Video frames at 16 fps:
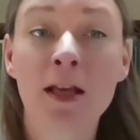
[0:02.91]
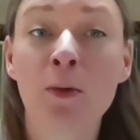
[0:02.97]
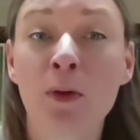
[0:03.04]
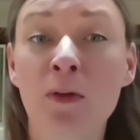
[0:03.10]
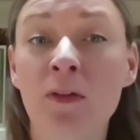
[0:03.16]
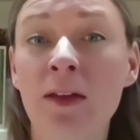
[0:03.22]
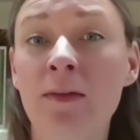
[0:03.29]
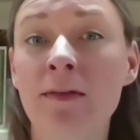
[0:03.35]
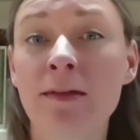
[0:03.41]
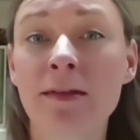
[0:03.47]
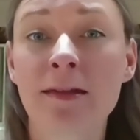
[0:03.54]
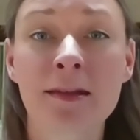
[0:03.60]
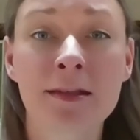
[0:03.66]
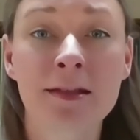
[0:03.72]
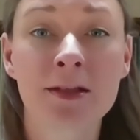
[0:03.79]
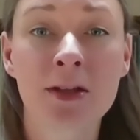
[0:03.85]
It reveals
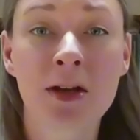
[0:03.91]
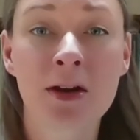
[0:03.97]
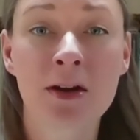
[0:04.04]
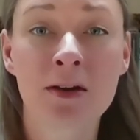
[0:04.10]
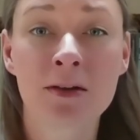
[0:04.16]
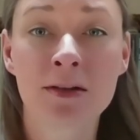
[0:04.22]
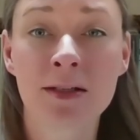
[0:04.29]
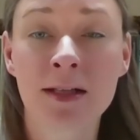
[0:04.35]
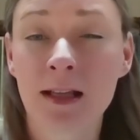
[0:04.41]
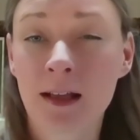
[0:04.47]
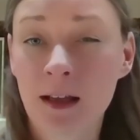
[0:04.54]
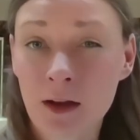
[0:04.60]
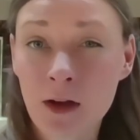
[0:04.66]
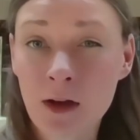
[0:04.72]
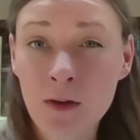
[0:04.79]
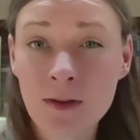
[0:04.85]
the stars,
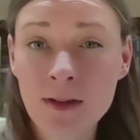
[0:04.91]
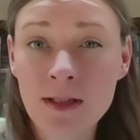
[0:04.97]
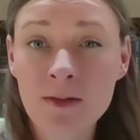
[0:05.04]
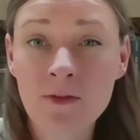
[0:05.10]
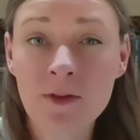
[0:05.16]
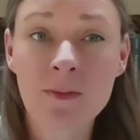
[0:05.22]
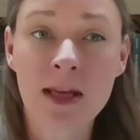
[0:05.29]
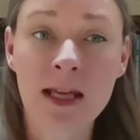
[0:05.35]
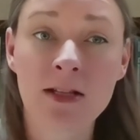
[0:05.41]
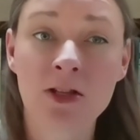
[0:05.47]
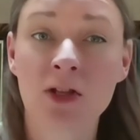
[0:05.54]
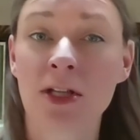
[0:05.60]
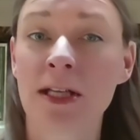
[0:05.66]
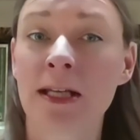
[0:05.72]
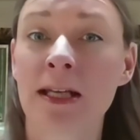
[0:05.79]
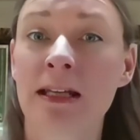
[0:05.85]
encodes
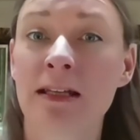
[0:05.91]
information,